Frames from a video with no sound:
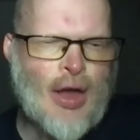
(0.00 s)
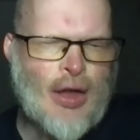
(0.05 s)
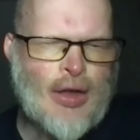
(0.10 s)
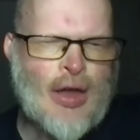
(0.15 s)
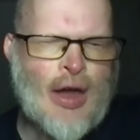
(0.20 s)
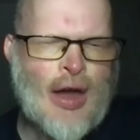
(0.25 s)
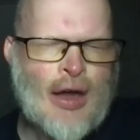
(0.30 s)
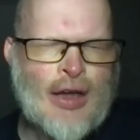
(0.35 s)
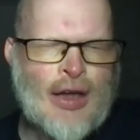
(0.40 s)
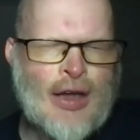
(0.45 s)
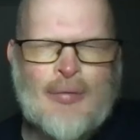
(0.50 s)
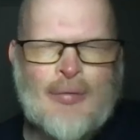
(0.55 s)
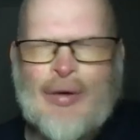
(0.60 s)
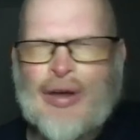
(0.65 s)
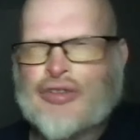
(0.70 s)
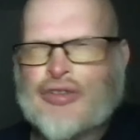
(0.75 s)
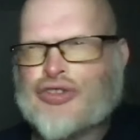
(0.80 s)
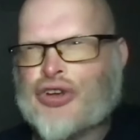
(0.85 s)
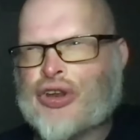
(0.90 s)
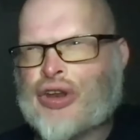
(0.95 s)
Yeah, I can
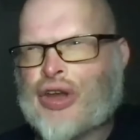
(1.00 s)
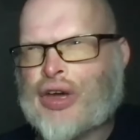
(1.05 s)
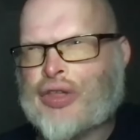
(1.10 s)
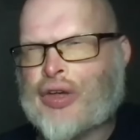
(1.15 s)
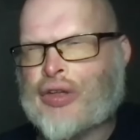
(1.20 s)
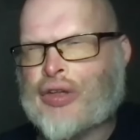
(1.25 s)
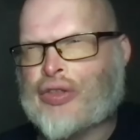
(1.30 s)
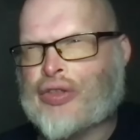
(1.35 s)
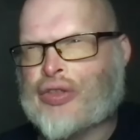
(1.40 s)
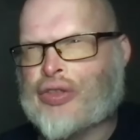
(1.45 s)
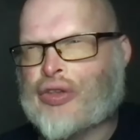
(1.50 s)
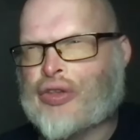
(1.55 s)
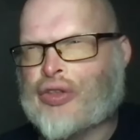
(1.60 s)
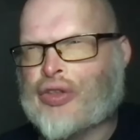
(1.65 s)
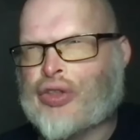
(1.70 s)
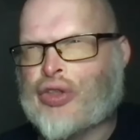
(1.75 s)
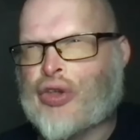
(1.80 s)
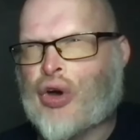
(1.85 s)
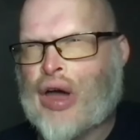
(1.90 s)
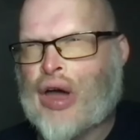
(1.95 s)
imagine. I think that
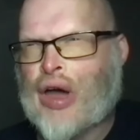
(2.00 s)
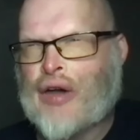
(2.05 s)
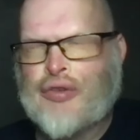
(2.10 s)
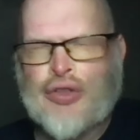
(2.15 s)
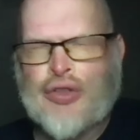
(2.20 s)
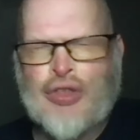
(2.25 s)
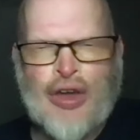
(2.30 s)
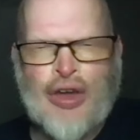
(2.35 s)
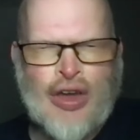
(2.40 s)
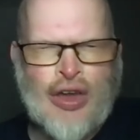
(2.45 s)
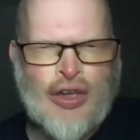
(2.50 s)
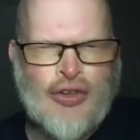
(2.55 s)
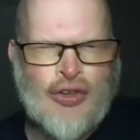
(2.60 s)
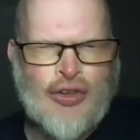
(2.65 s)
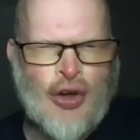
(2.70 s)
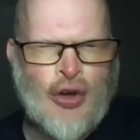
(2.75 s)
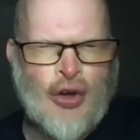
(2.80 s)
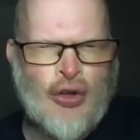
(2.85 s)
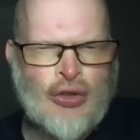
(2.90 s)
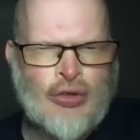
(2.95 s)
not everything is
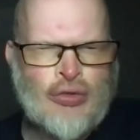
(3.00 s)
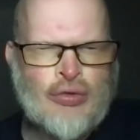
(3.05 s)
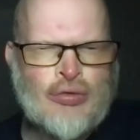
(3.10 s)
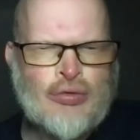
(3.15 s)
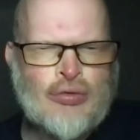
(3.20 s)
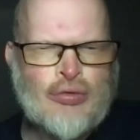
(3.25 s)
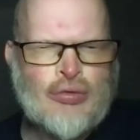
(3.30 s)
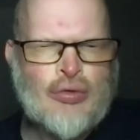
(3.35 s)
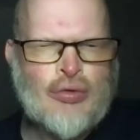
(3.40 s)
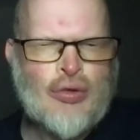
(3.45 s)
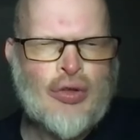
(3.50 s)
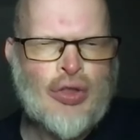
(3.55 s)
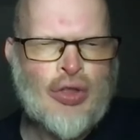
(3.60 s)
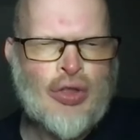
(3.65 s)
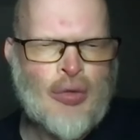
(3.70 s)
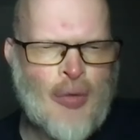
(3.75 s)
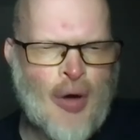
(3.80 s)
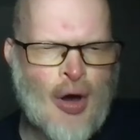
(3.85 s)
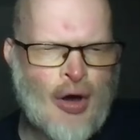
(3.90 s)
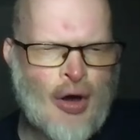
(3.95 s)
on the
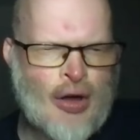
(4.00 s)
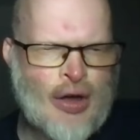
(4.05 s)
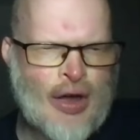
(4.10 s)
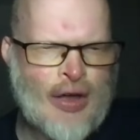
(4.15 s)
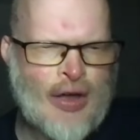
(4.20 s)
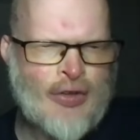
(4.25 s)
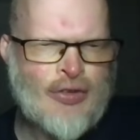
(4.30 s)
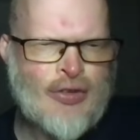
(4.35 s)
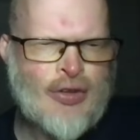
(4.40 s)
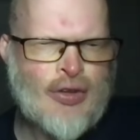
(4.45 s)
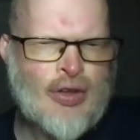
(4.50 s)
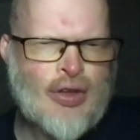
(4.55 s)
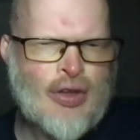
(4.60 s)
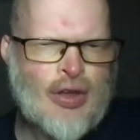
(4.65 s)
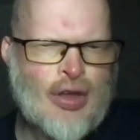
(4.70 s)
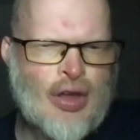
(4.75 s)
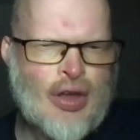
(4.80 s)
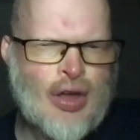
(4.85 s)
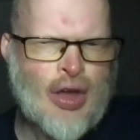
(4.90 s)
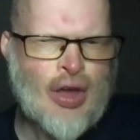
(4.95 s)
market
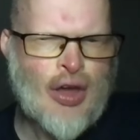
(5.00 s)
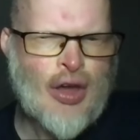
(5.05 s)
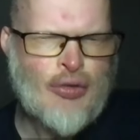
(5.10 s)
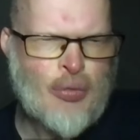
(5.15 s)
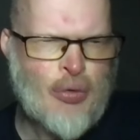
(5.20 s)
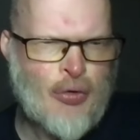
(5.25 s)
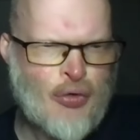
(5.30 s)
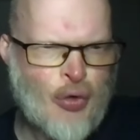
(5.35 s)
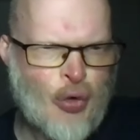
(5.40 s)
as no.